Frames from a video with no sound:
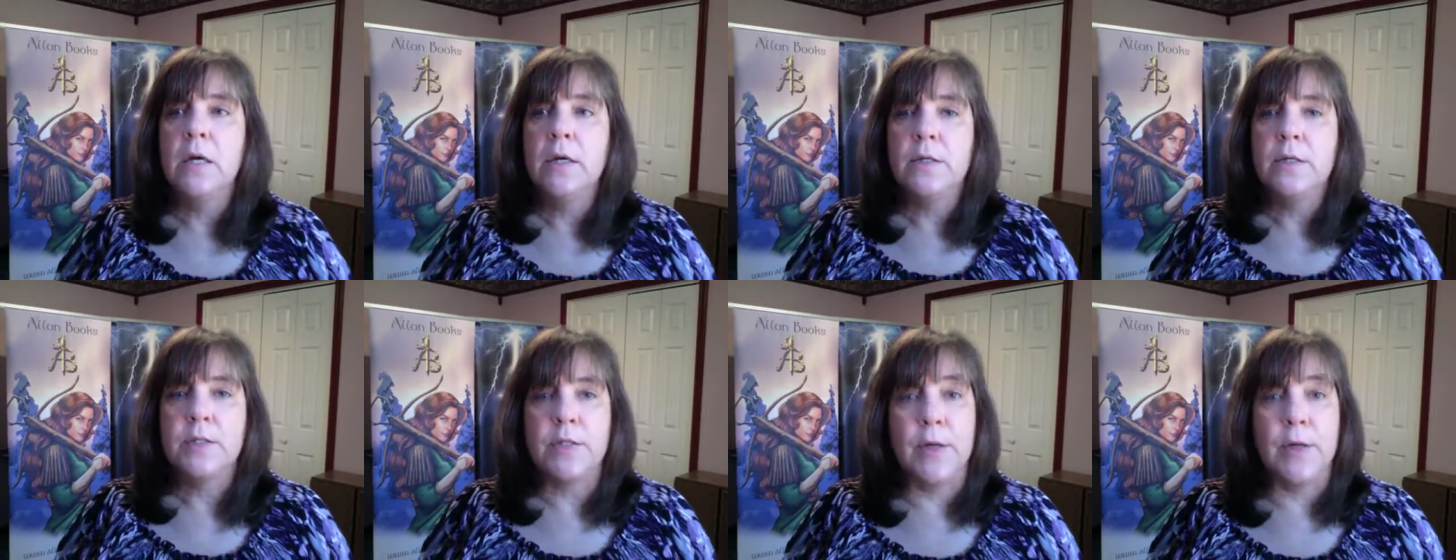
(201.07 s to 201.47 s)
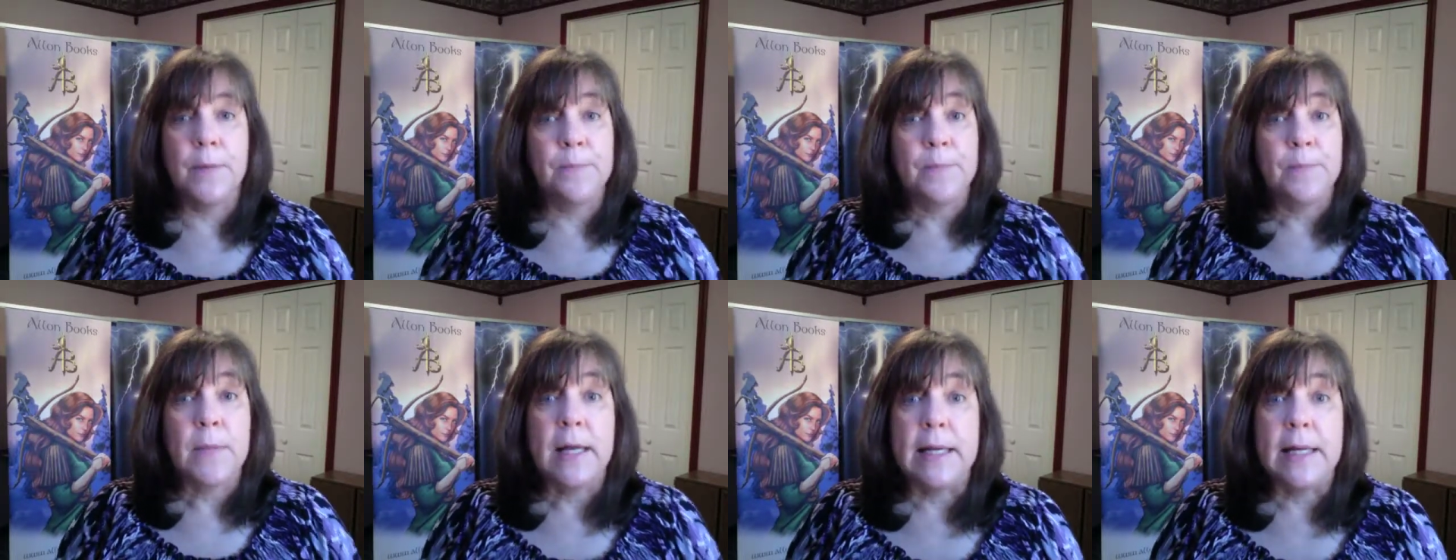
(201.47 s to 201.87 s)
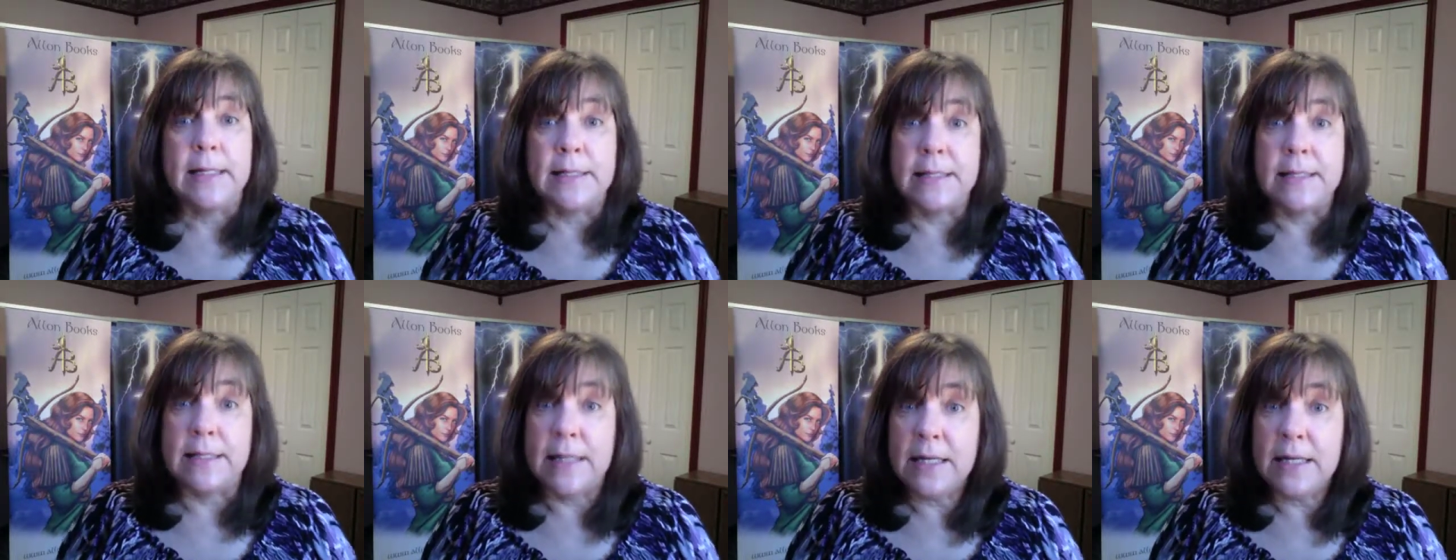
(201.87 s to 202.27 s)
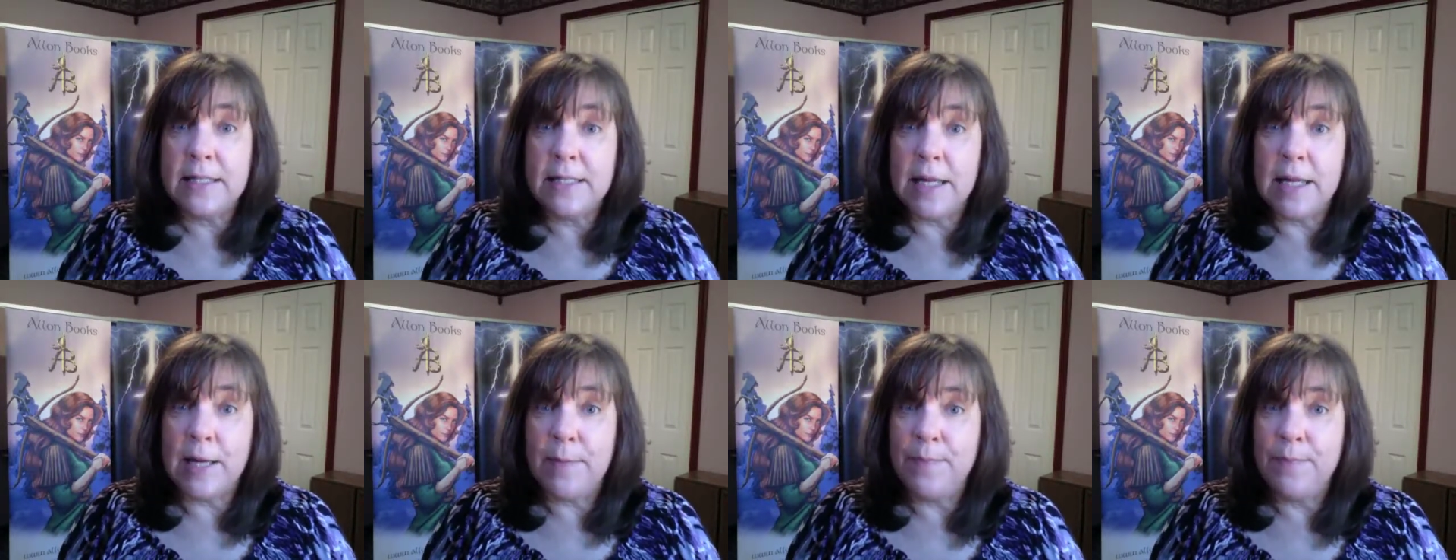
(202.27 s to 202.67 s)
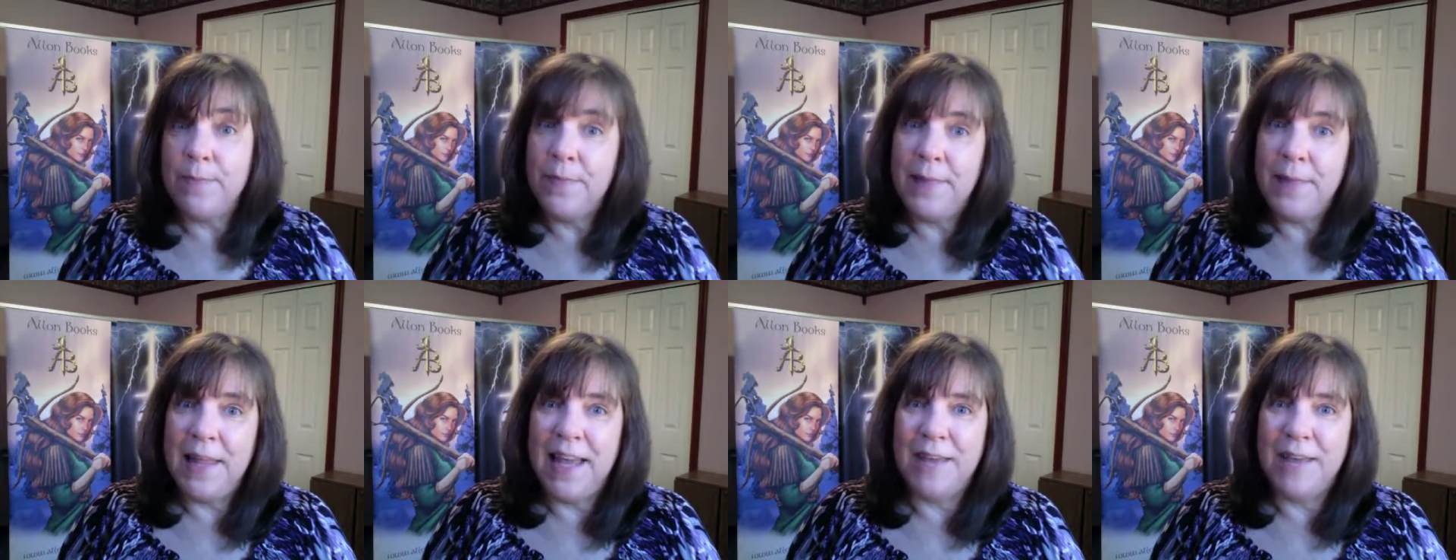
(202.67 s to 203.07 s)
So until next time,
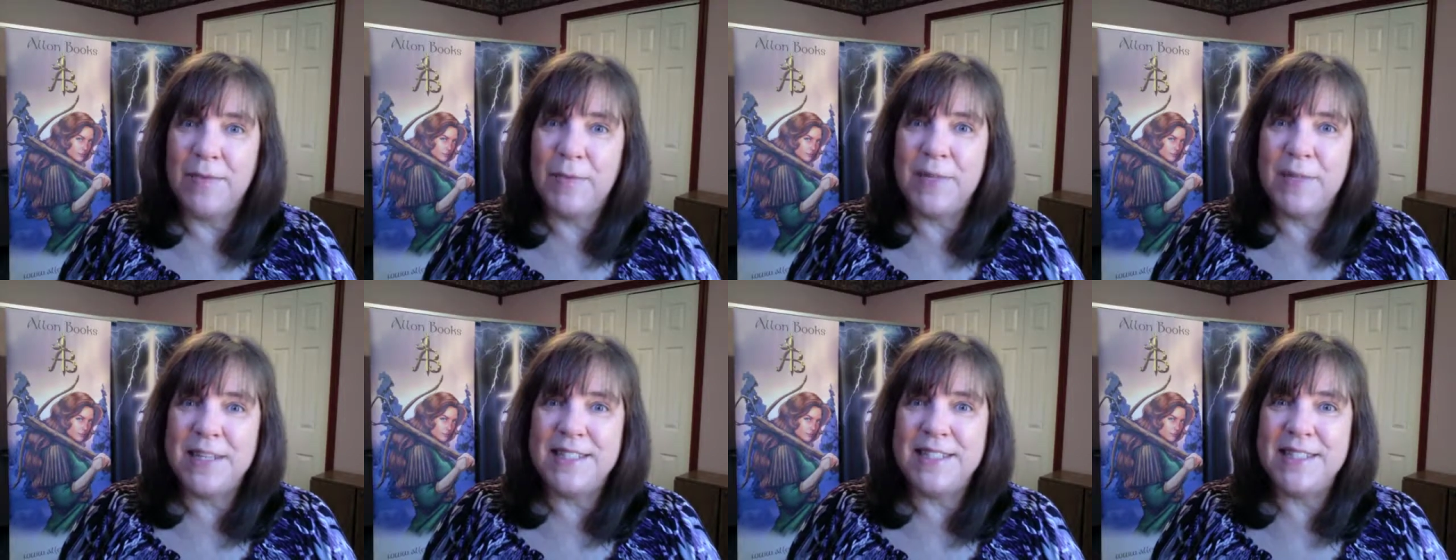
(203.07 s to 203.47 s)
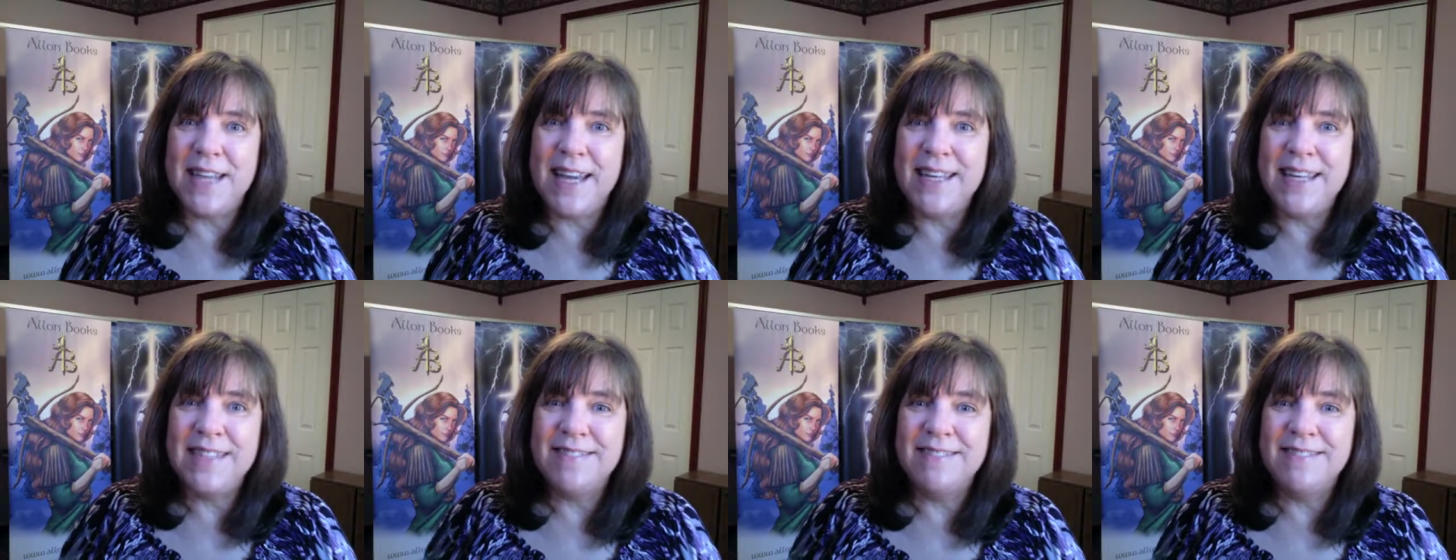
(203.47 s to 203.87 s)
have a blessed day.